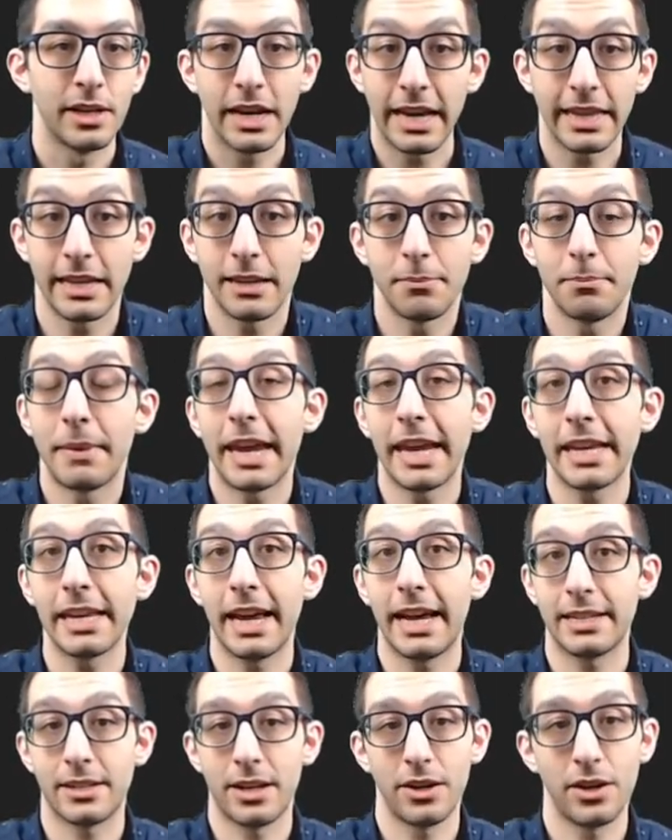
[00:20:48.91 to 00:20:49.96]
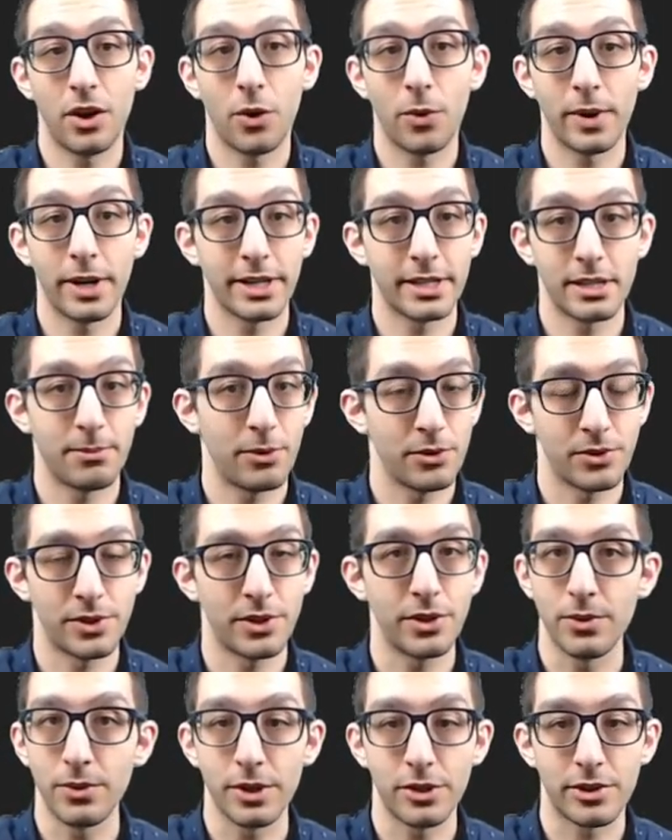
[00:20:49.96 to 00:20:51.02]
And then main has to know what it's supposed to
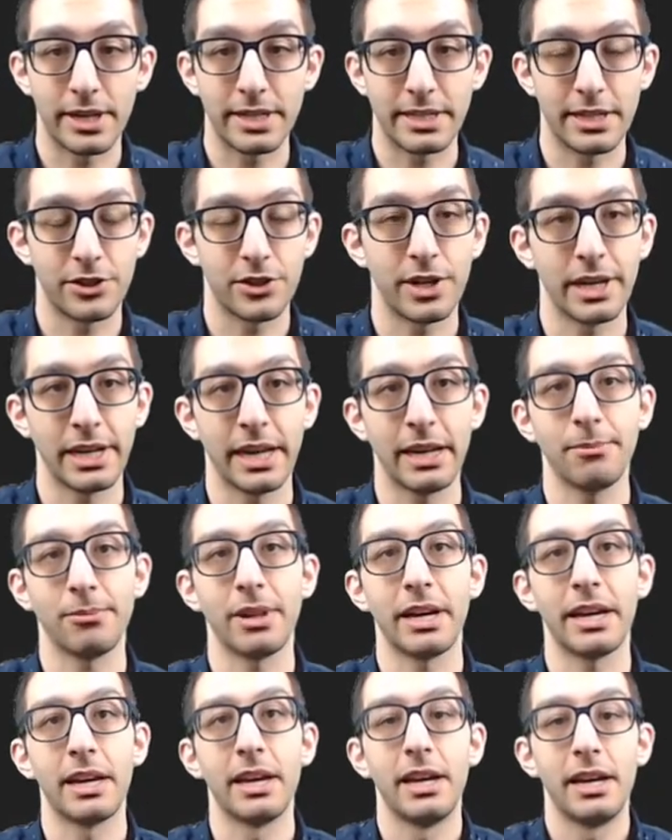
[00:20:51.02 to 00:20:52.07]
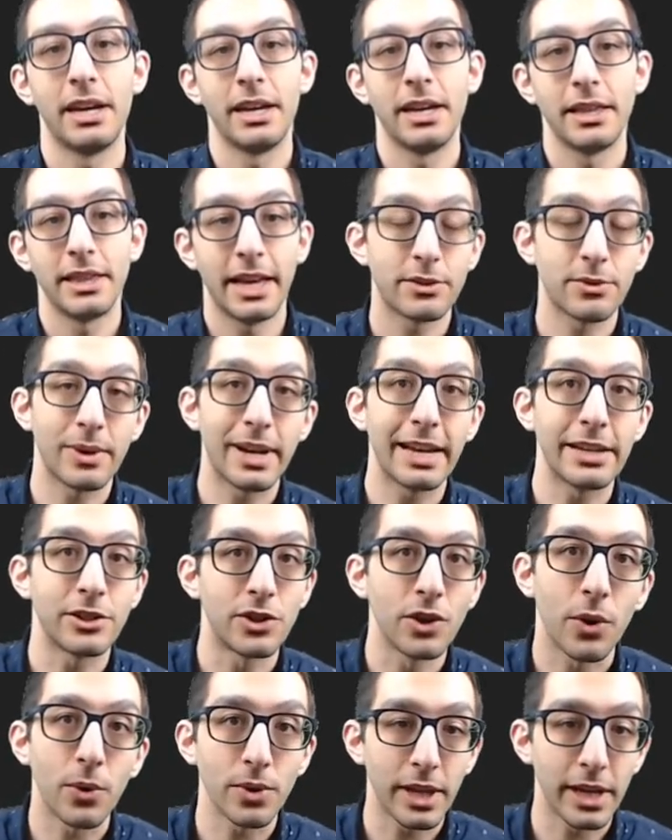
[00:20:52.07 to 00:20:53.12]
do to transition to gameplay. That's what I
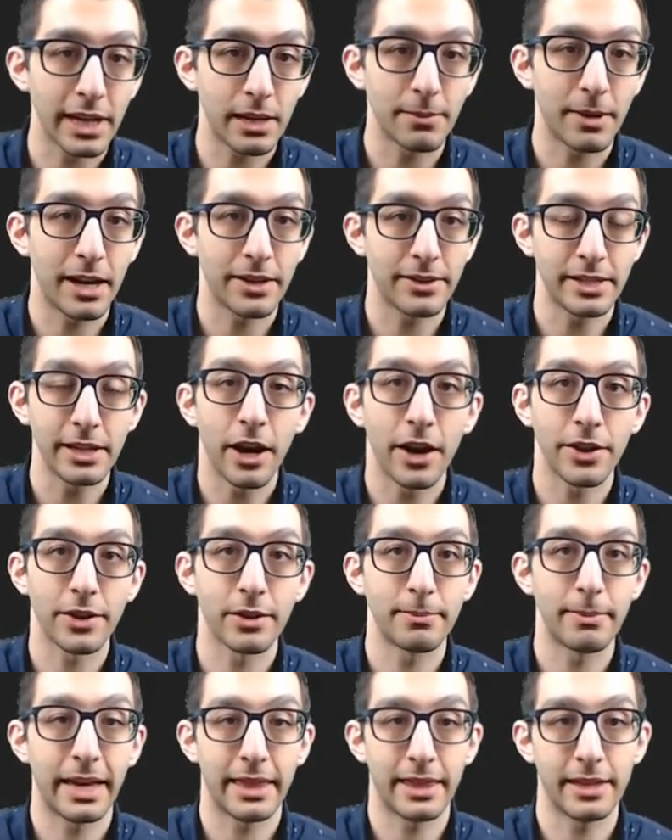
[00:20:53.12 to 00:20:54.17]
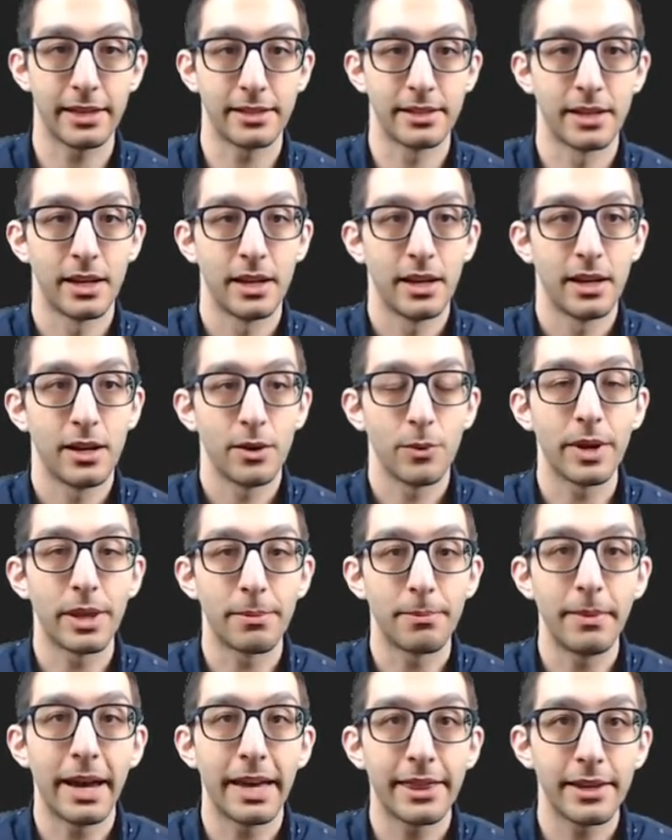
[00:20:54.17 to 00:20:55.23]
don't like about the other methods. With
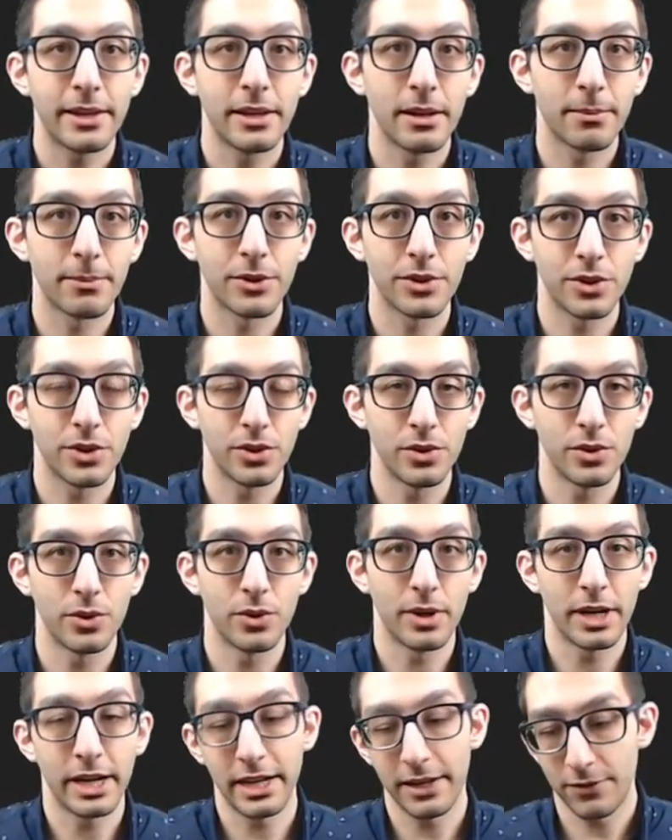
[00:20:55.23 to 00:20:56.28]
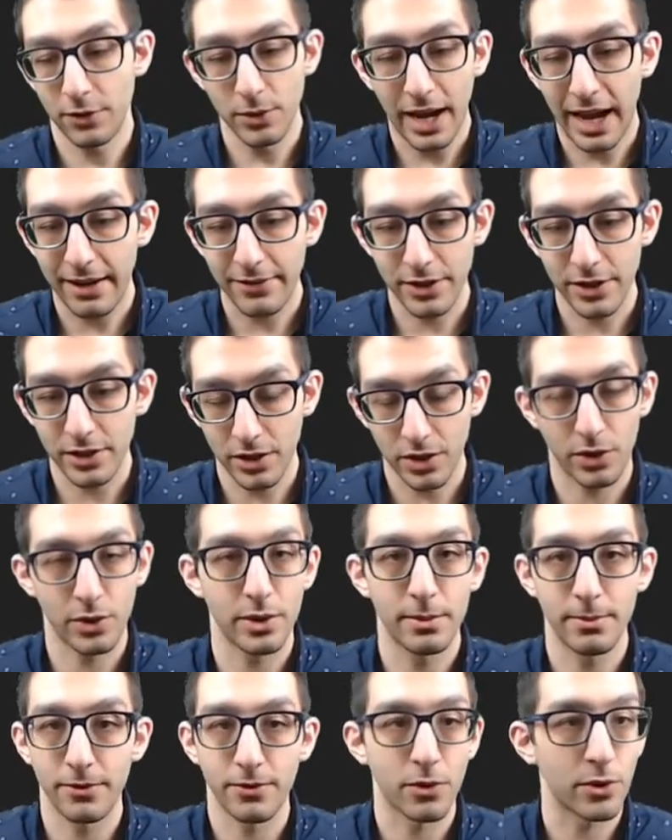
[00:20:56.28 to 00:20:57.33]
method number two, and if you haven't
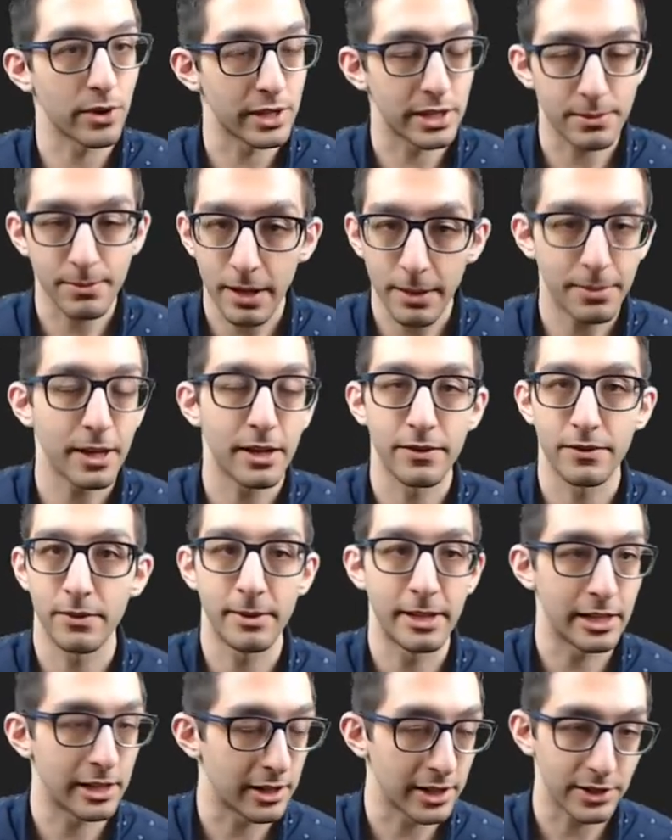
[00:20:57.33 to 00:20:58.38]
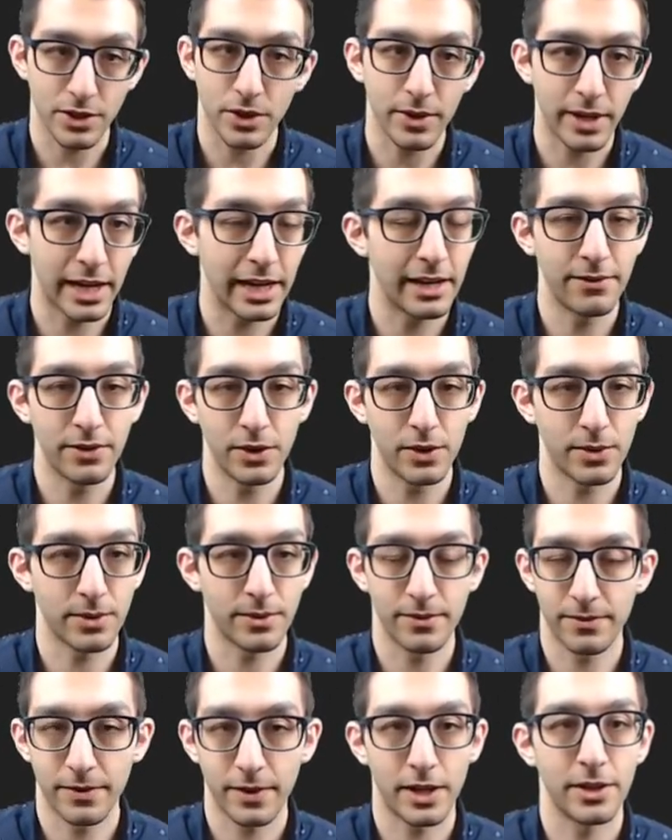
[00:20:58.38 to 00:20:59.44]
coded before, this might be unfamiliar. It's okay if you don't
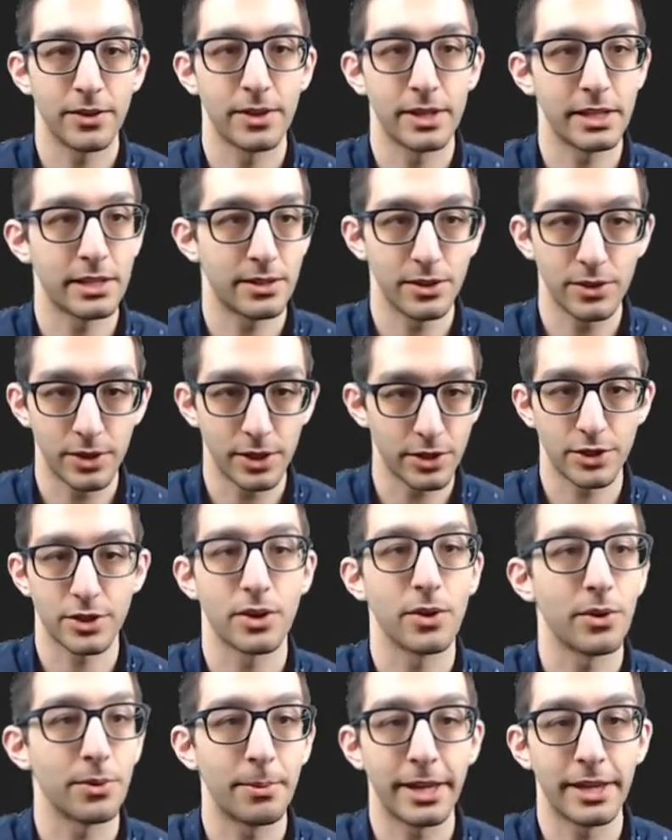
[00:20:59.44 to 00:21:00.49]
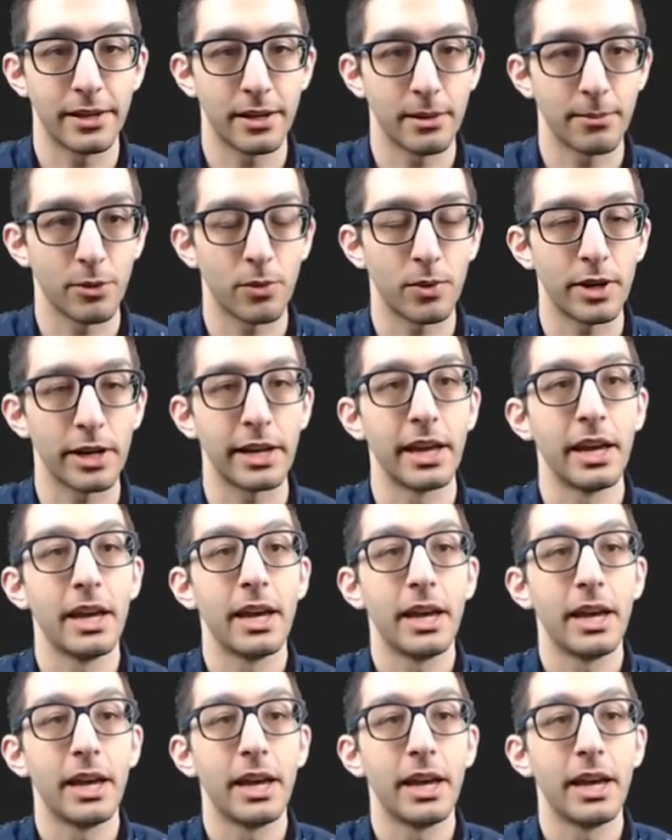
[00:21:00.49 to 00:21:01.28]
follow this, you can just go with method number one.